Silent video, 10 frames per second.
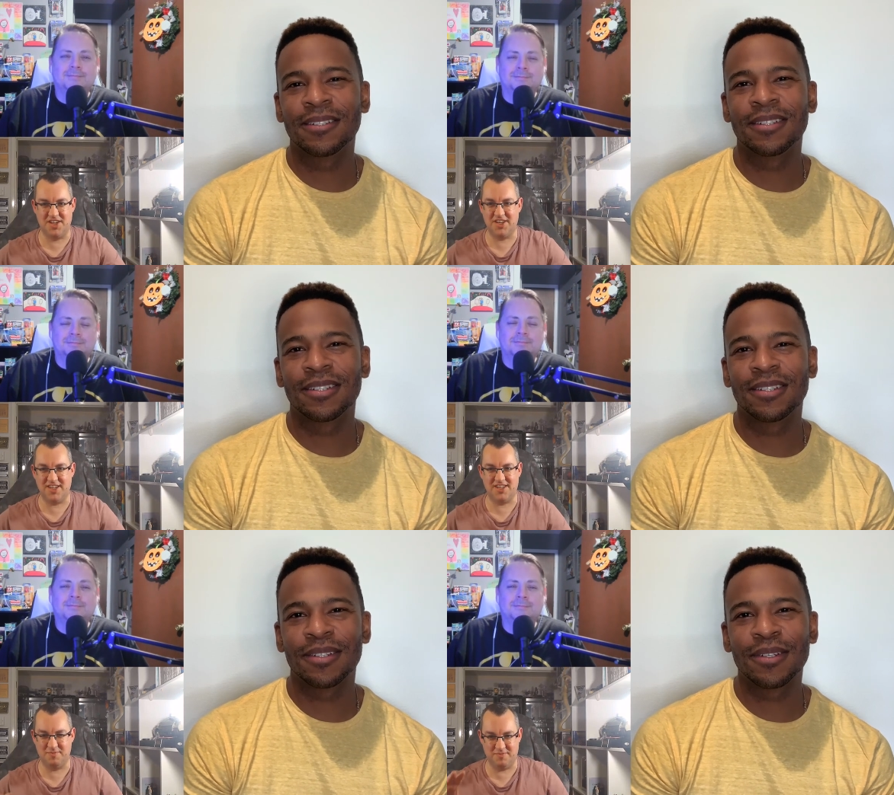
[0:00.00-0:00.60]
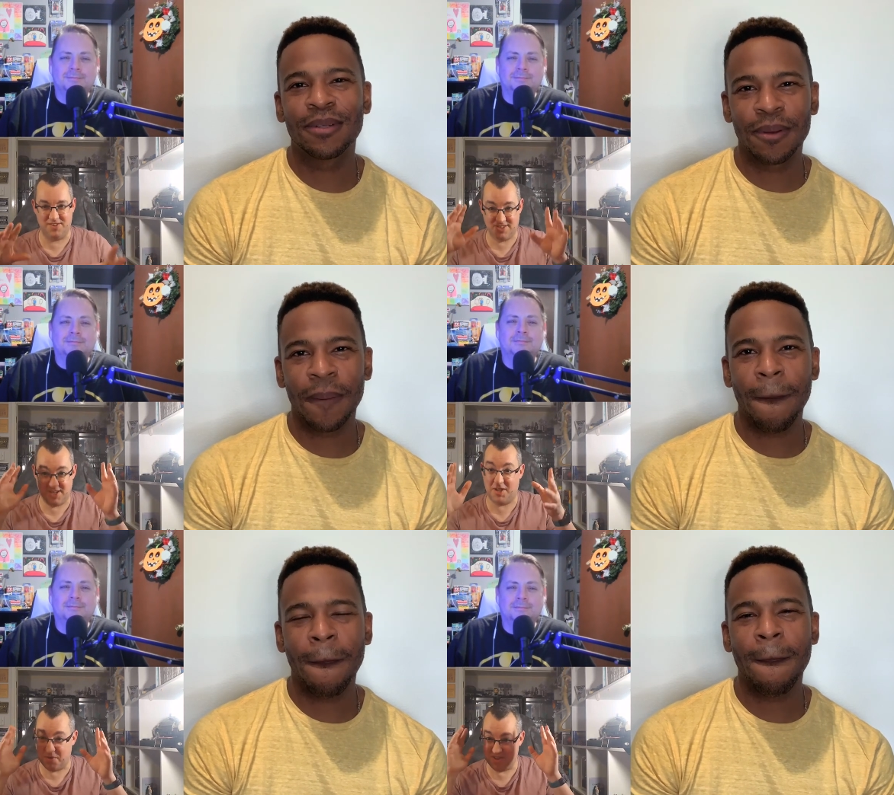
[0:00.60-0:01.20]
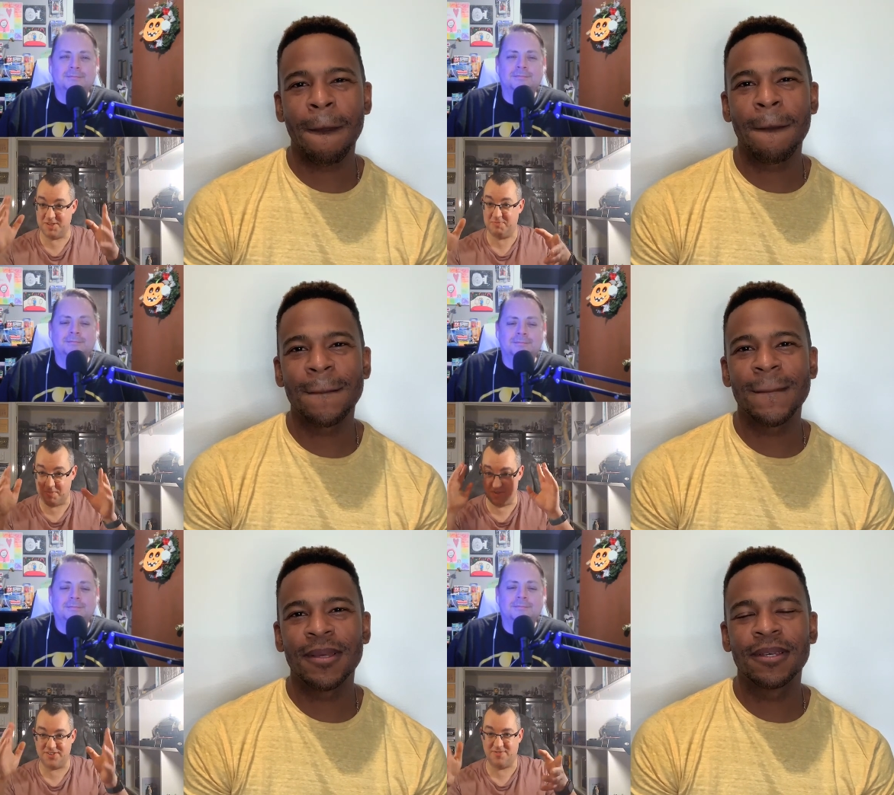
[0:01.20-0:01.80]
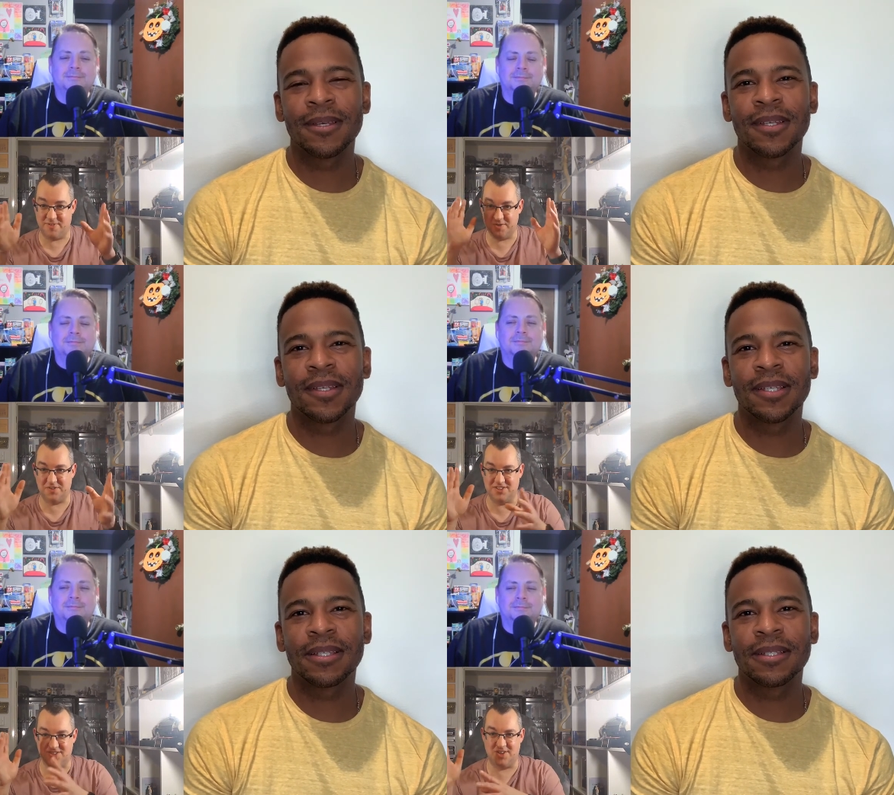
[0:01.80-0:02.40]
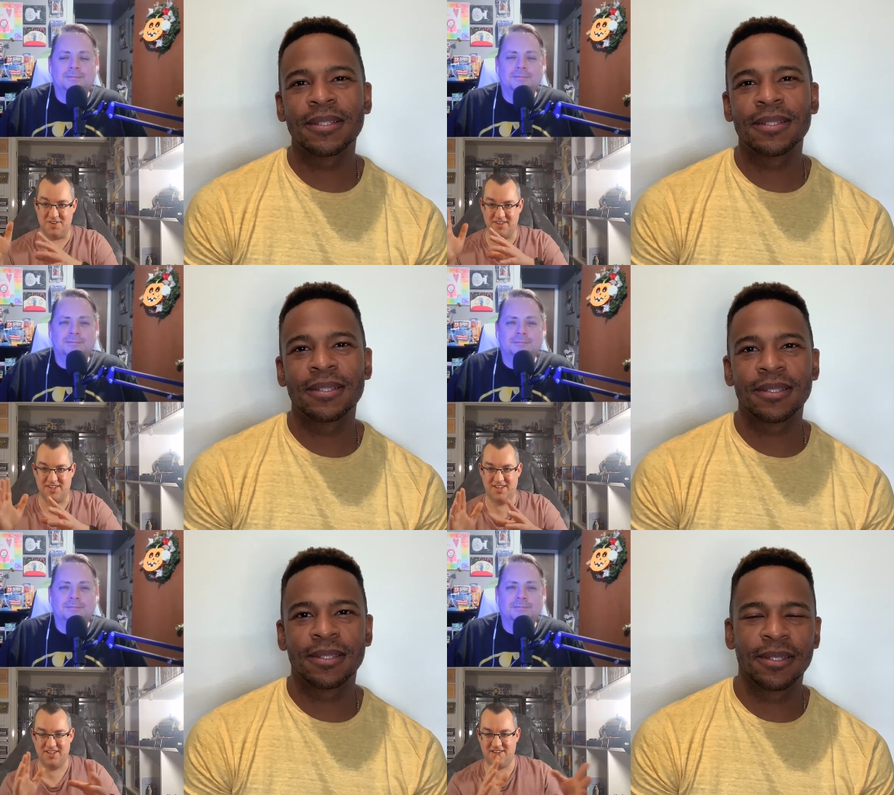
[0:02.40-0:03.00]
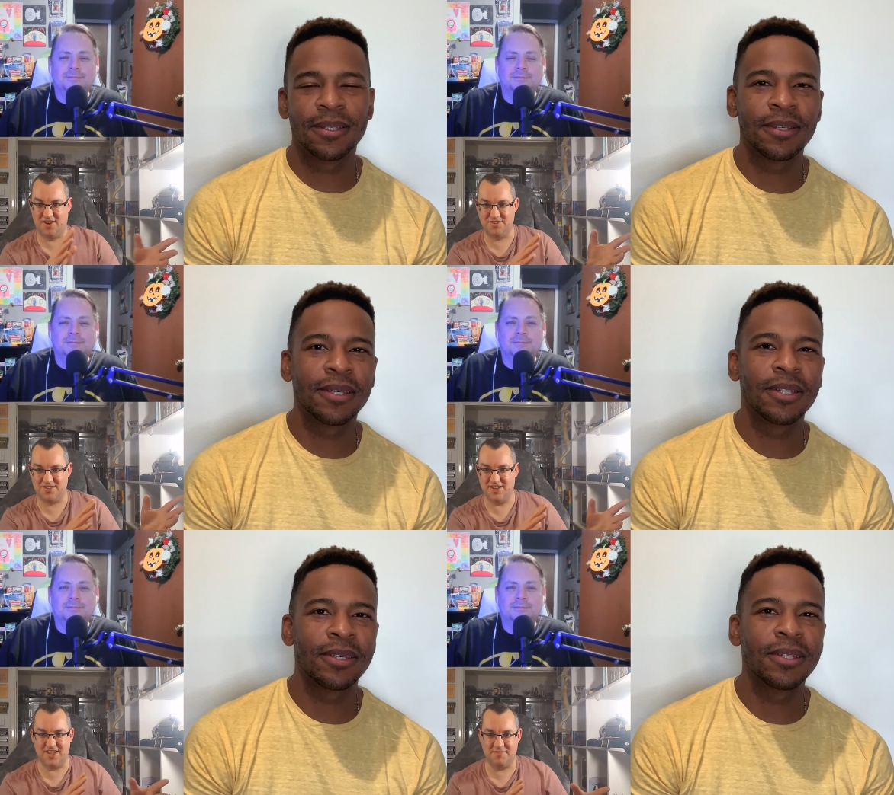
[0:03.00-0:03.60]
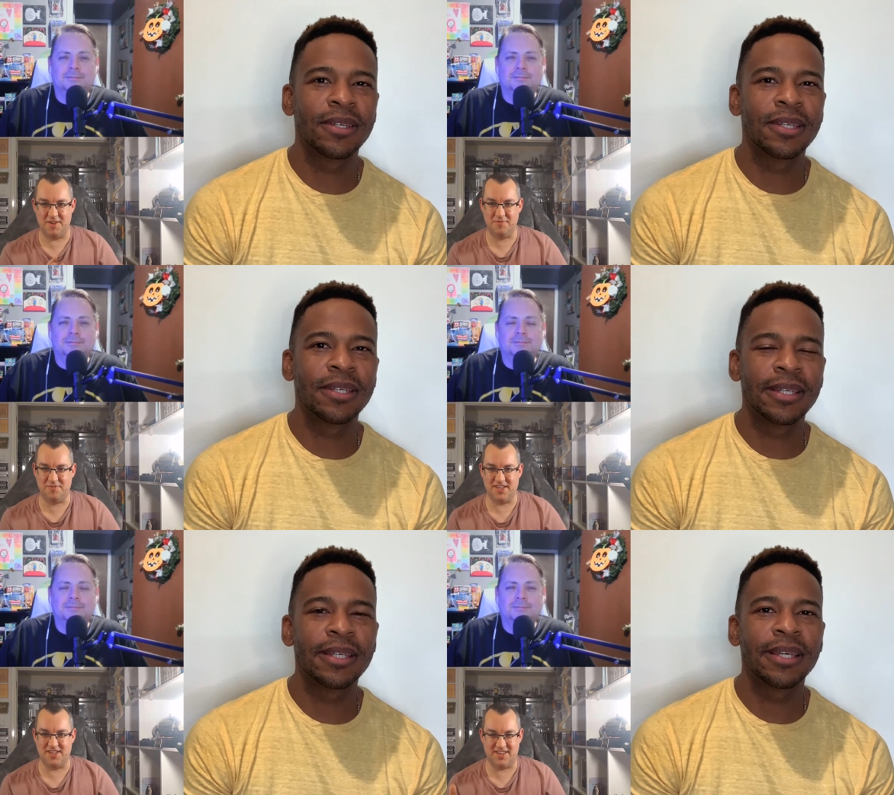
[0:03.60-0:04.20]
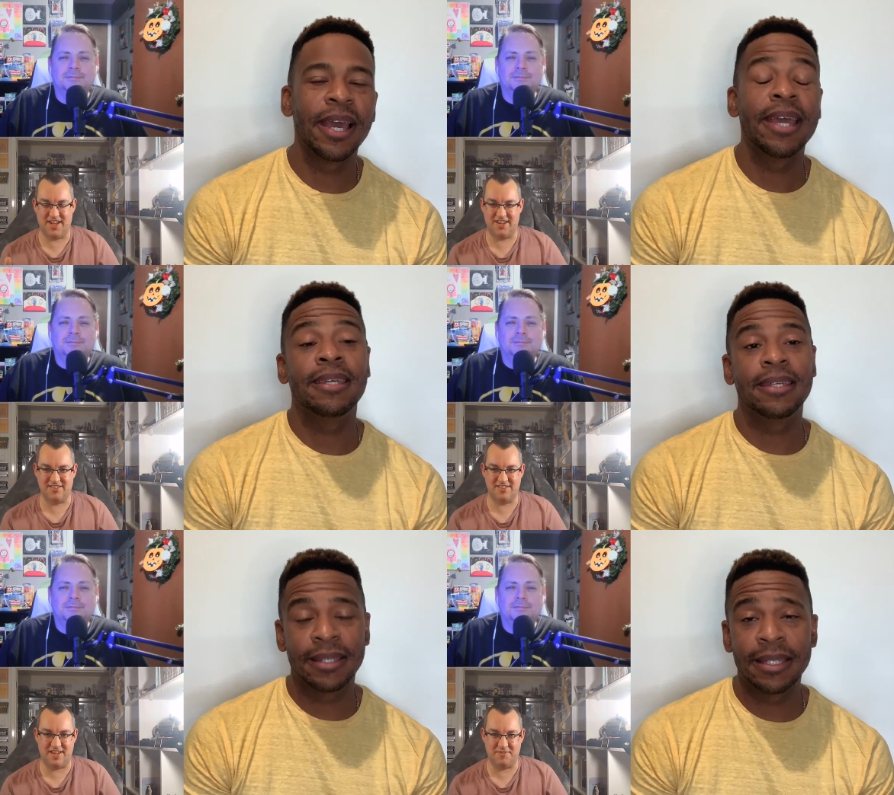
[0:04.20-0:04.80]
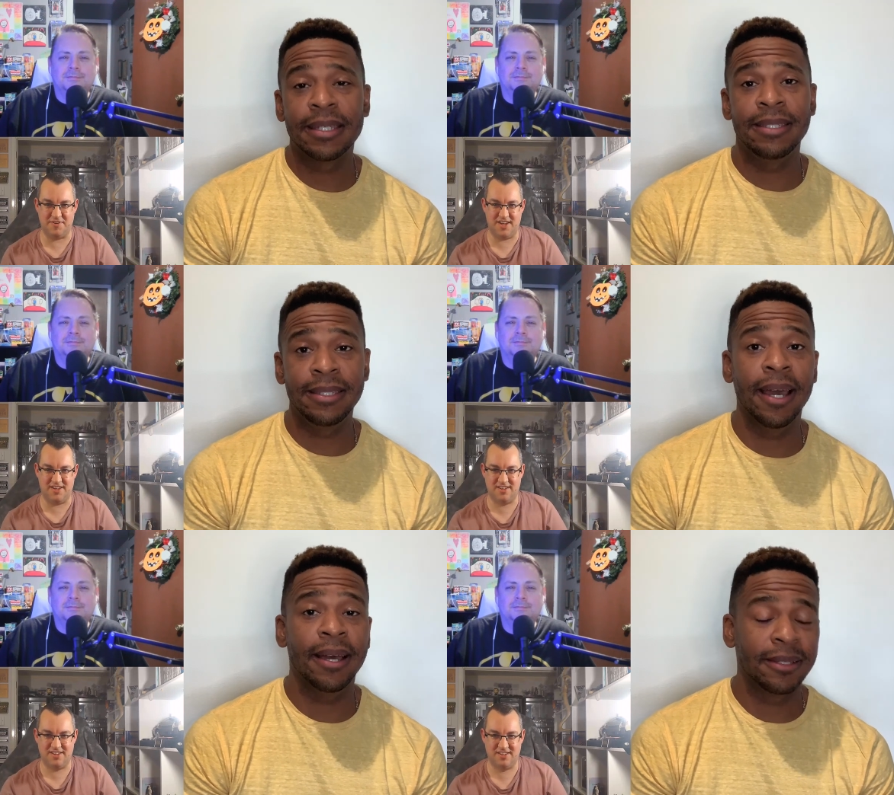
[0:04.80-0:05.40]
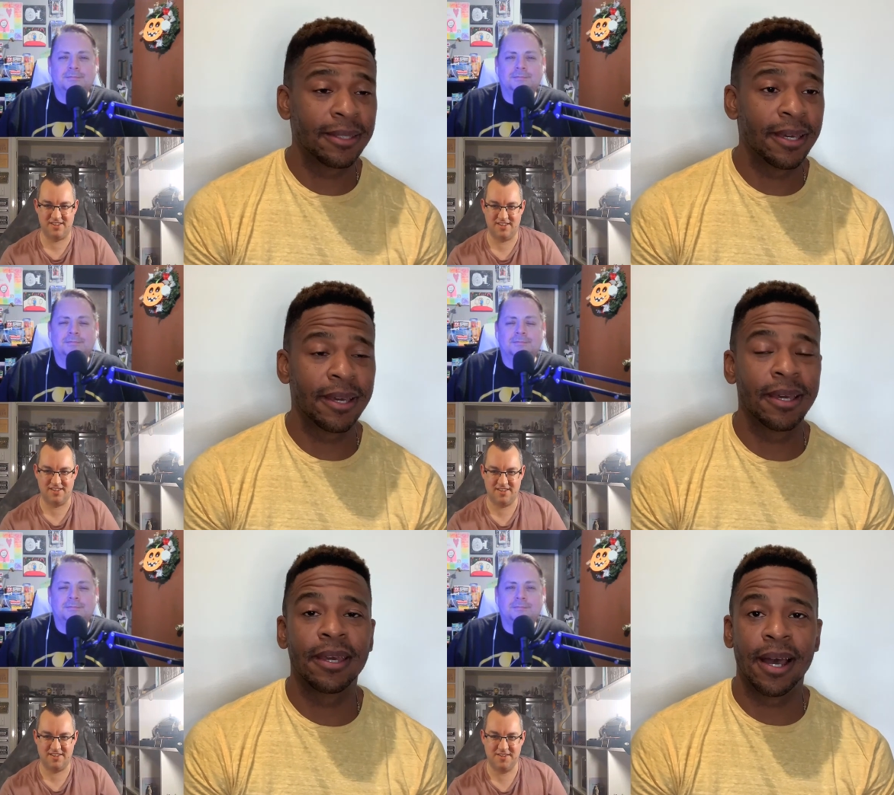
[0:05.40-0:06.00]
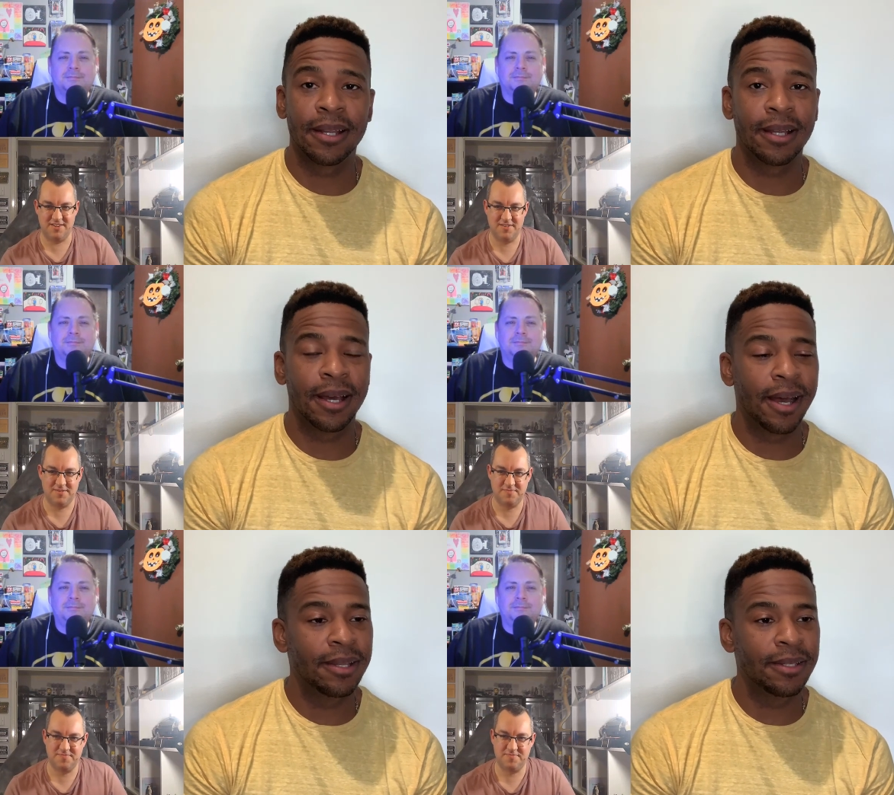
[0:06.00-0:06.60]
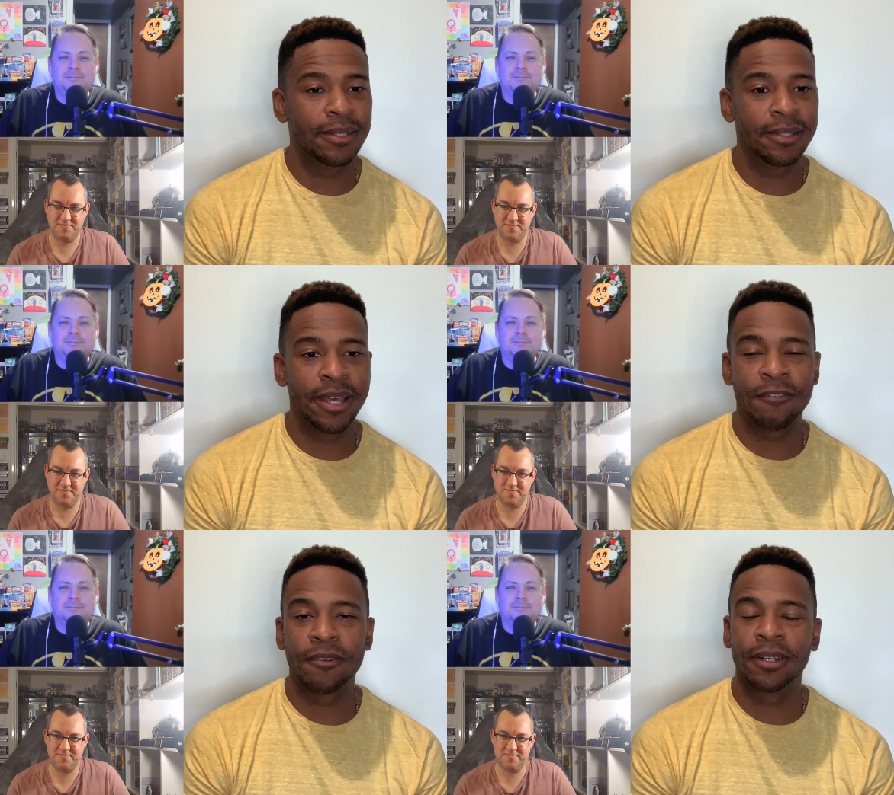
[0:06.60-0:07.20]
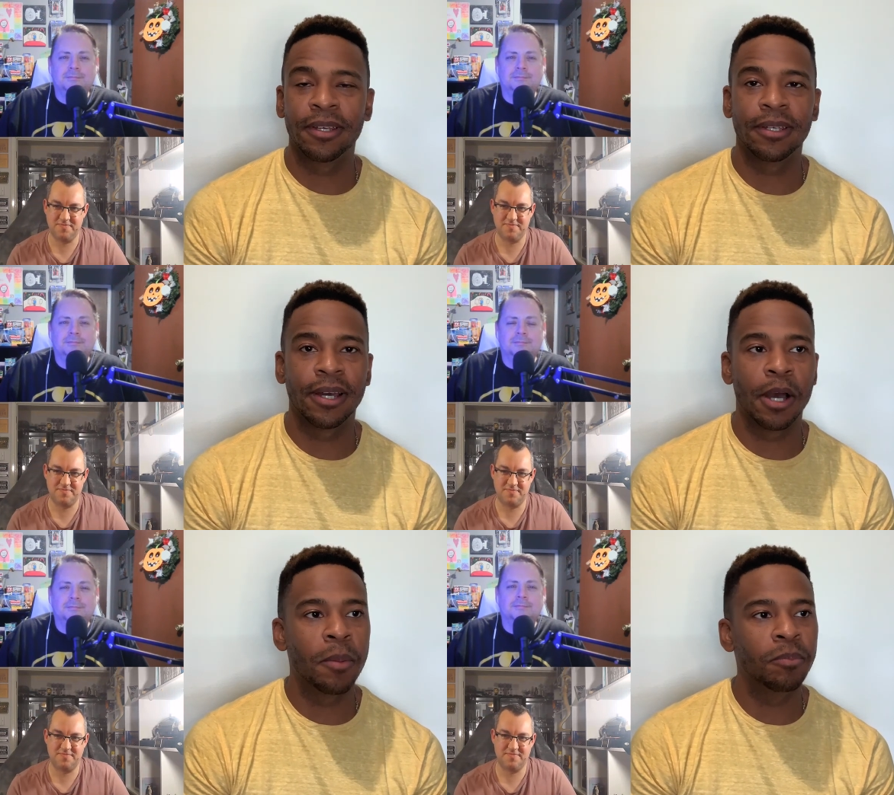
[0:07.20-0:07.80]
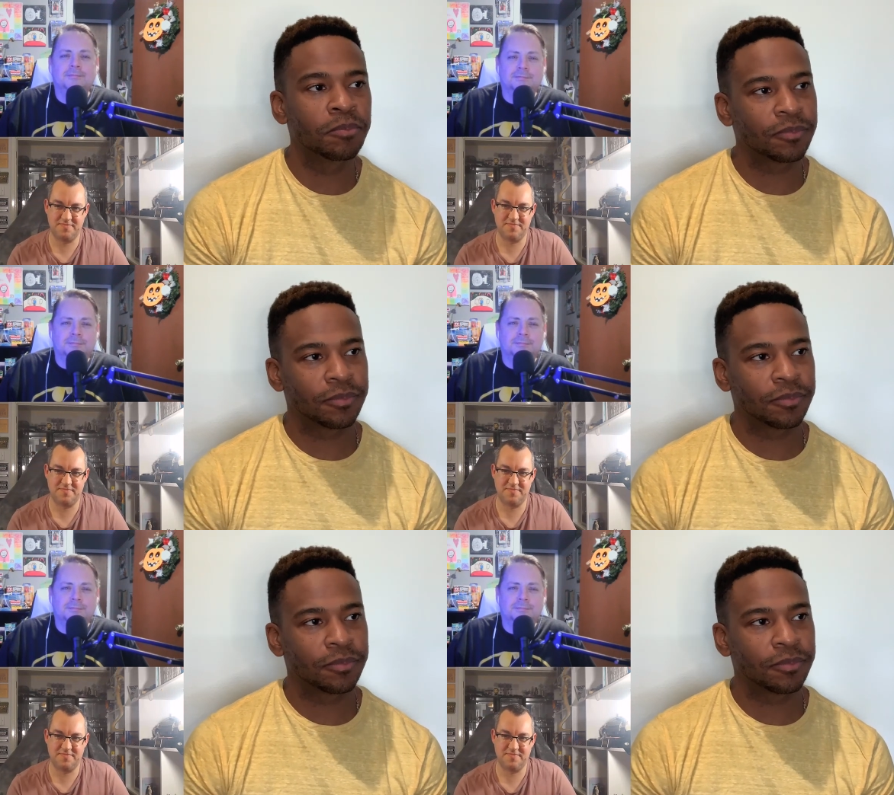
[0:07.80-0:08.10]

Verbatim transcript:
Speaker 1: learning. You, you seem like one of those people that's focused on constantly evolving. Is that is that
Speaker 2: fair? Yeah, yeah, yeah, yeah. Uh, definitely. Um,